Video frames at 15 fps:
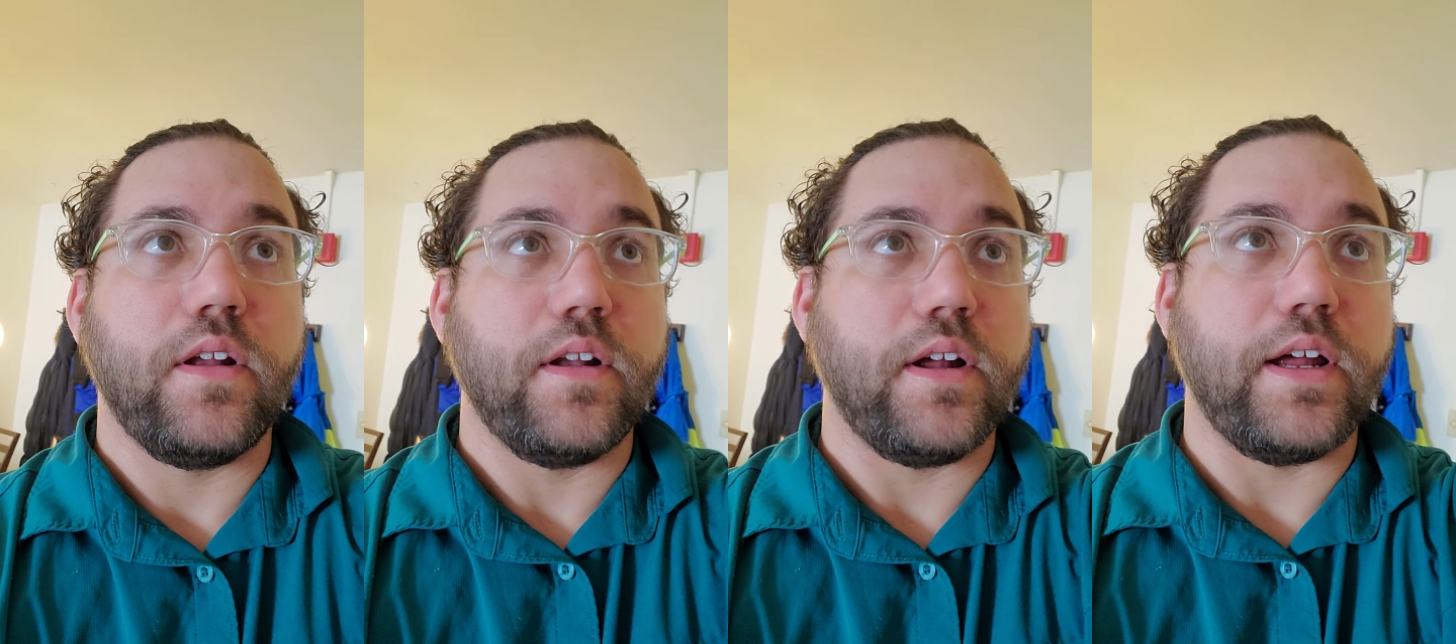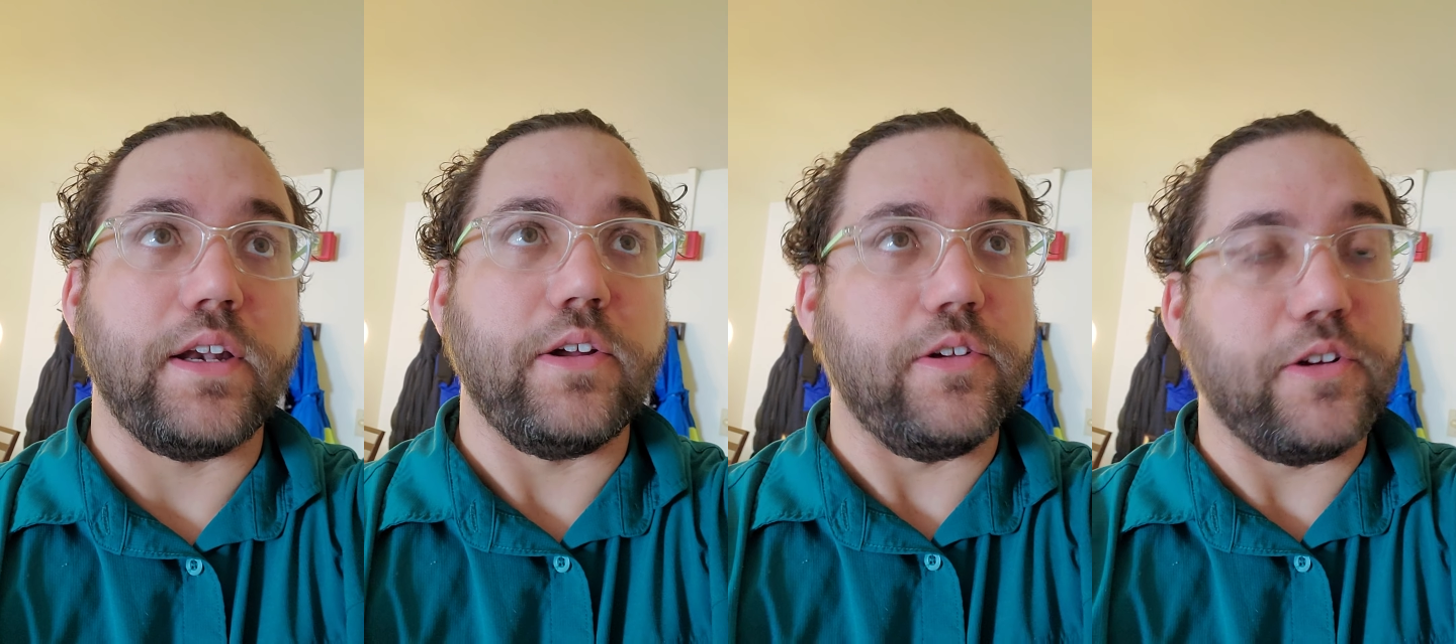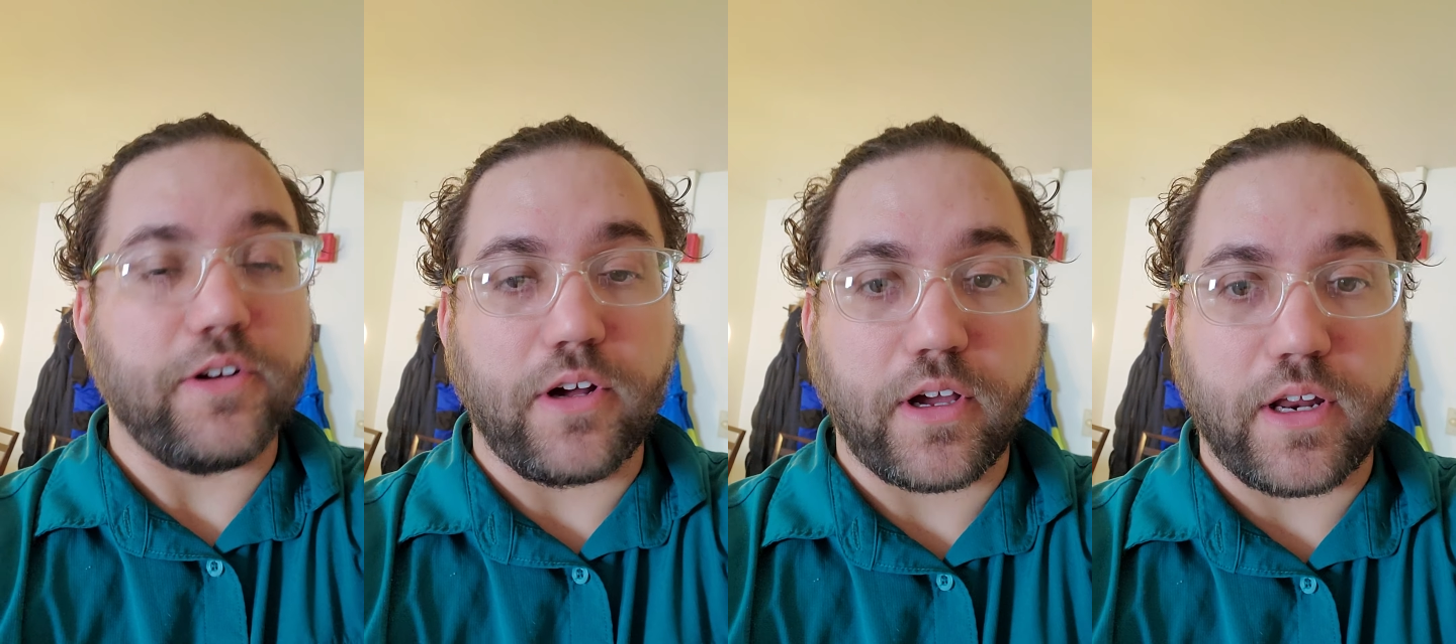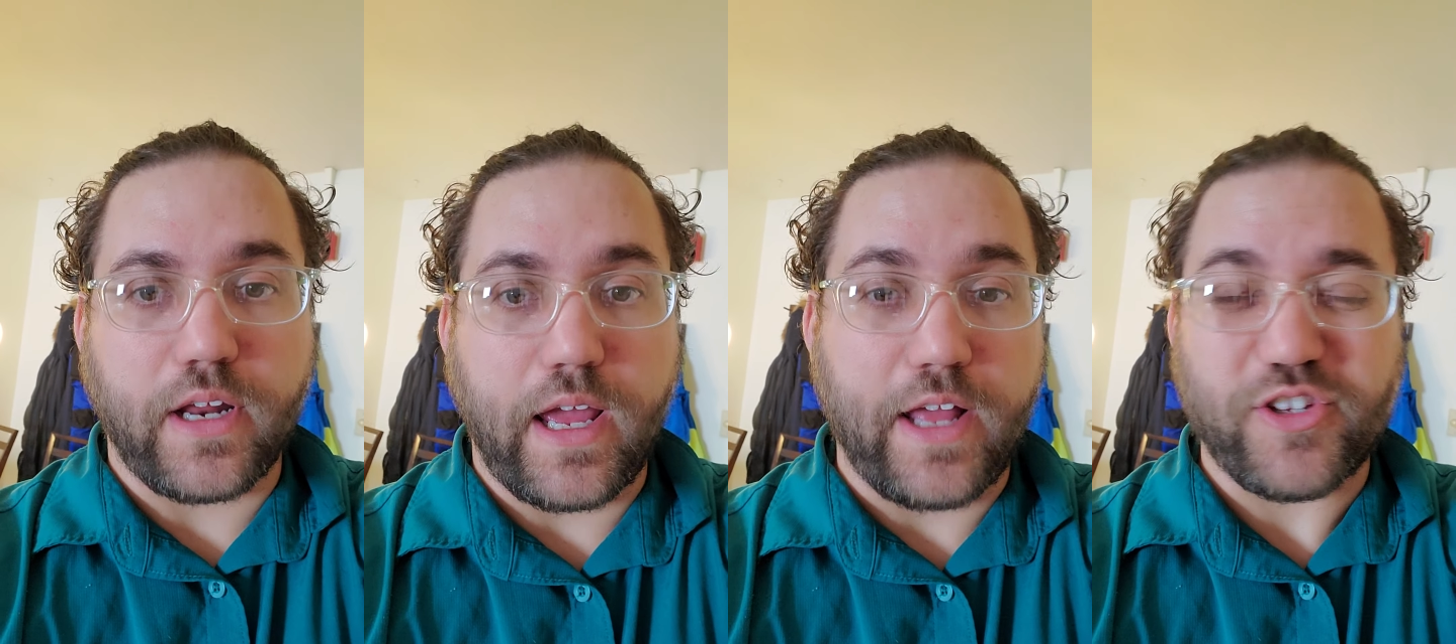I know you're not
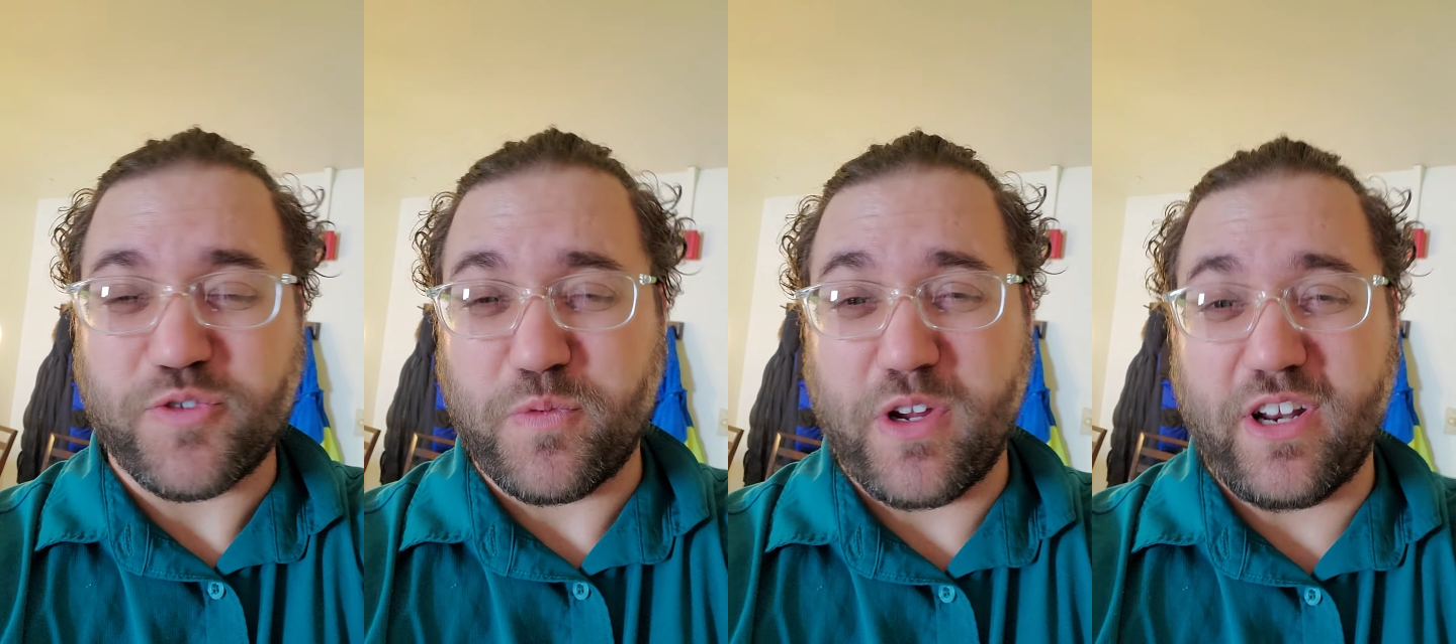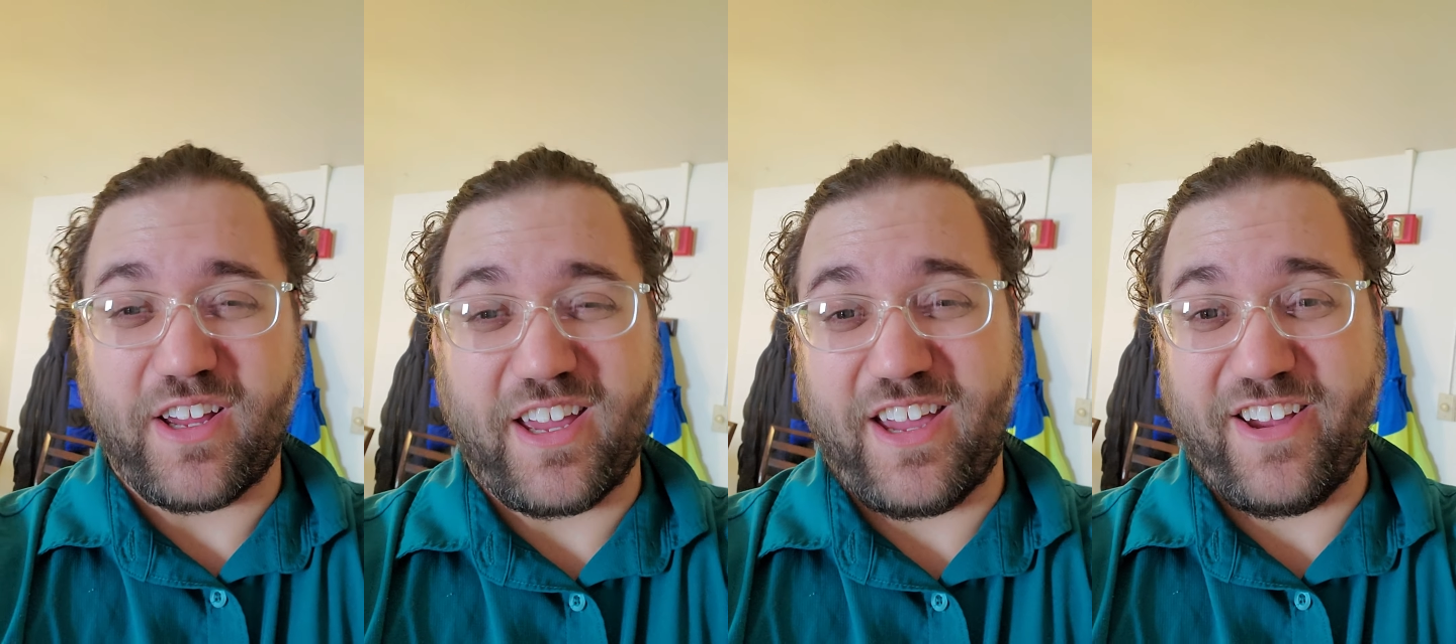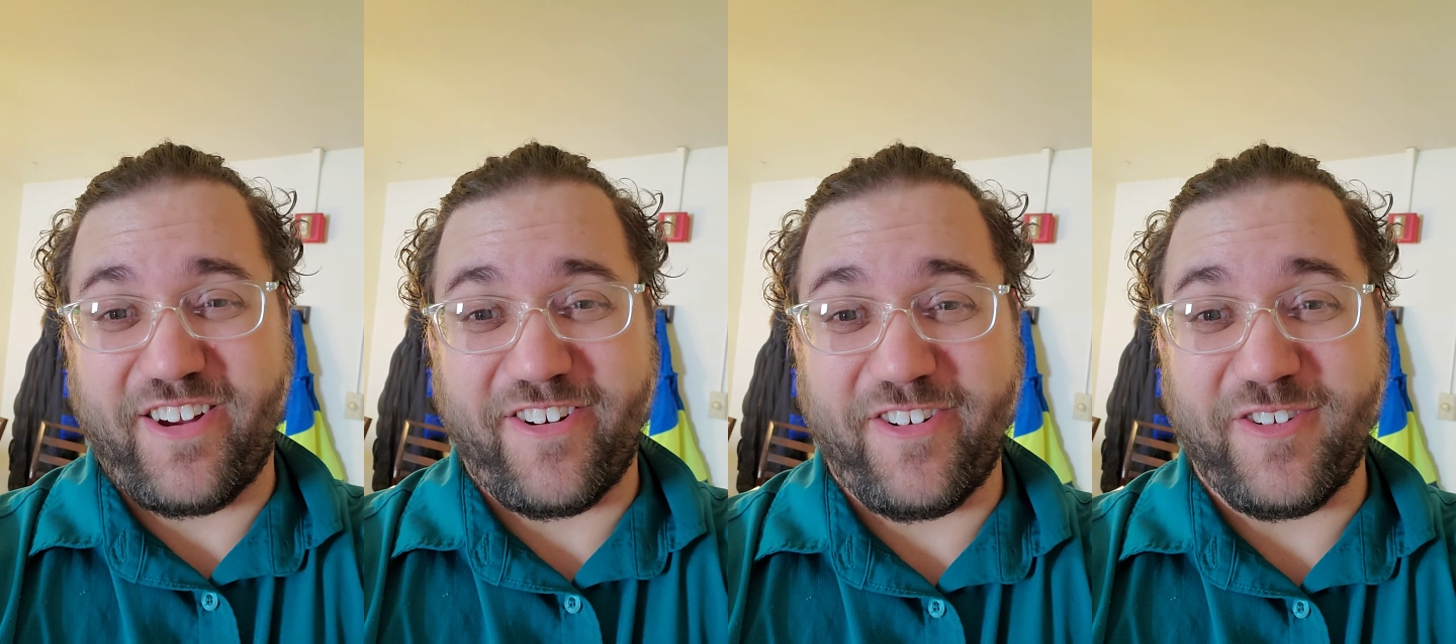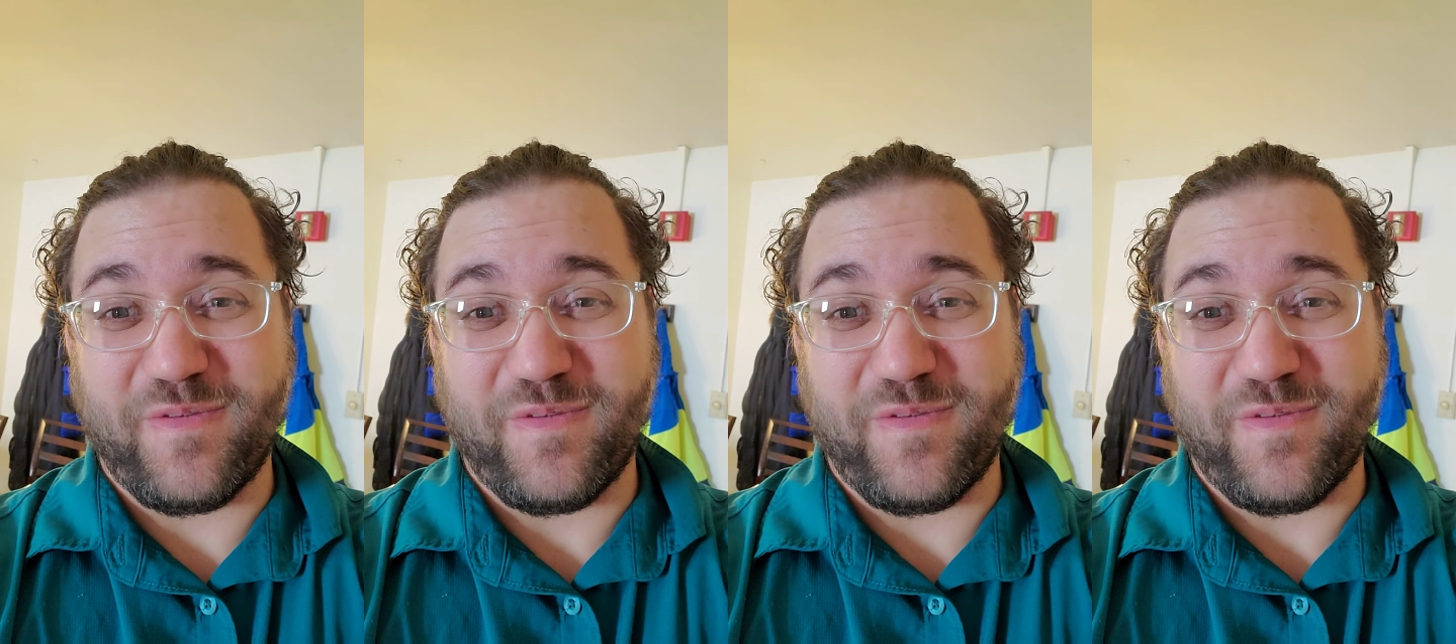going to answer me and I can't hear you,